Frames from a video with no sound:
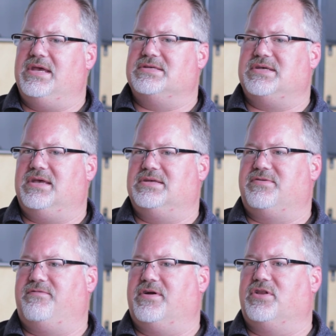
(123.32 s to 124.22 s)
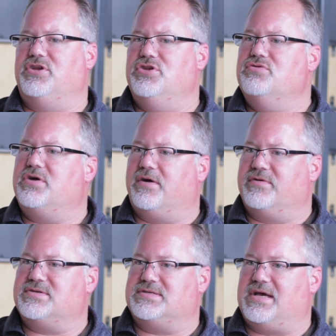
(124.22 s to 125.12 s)
is a fairly new
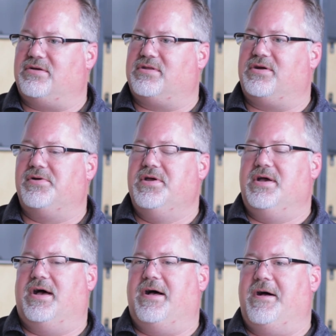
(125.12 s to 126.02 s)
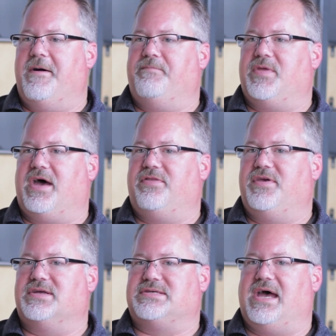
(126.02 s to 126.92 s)
coverage that's out there. I
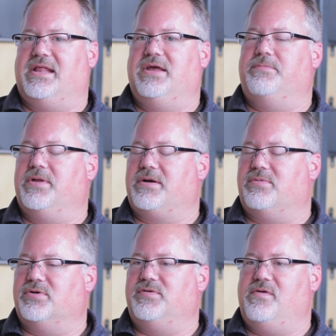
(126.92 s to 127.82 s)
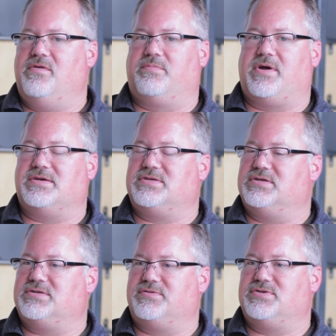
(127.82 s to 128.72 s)
think it's highly applicable to the
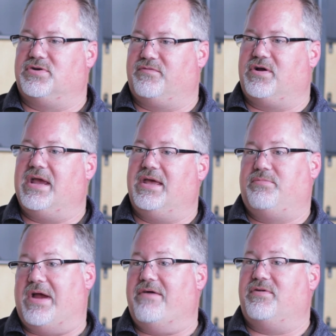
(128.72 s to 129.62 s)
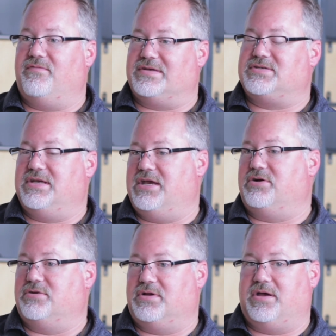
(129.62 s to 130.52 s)
process server and private
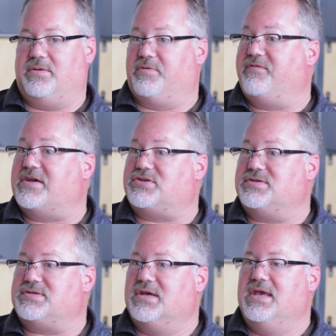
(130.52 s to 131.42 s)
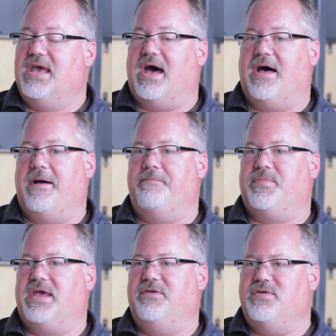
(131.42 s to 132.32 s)
investigator professions.
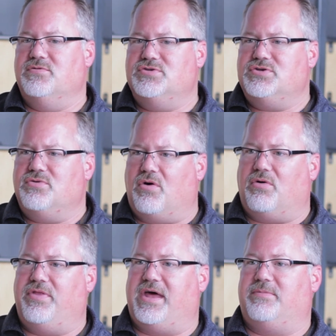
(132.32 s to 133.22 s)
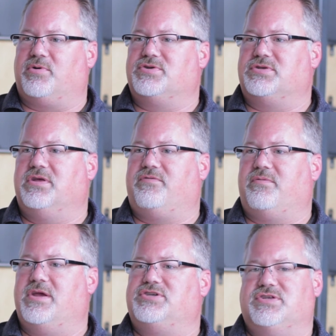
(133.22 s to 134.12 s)
And if you do hold that personal
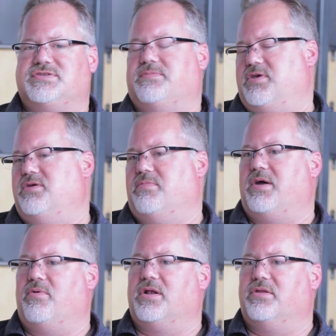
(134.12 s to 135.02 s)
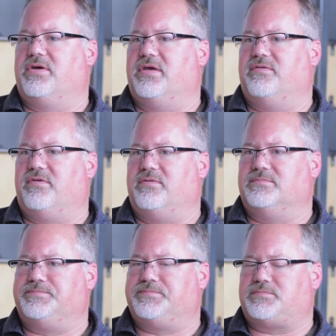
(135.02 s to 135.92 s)
information, it's something you might want to look into.
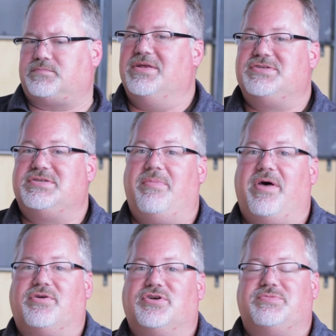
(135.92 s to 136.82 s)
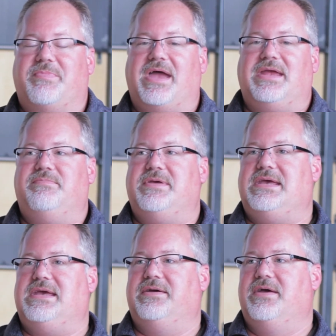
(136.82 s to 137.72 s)
Some others might
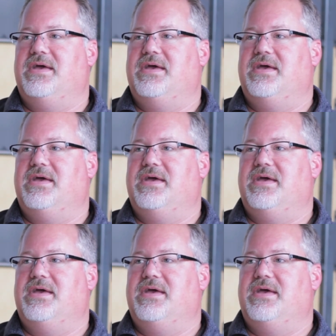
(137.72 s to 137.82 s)
be